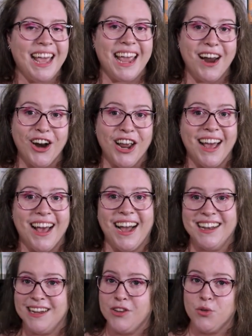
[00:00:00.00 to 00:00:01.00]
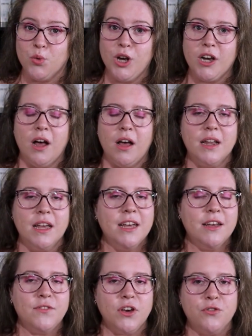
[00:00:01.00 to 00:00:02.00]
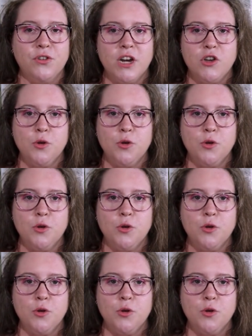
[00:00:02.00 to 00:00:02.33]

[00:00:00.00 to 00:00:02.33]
area I need to work on, feel free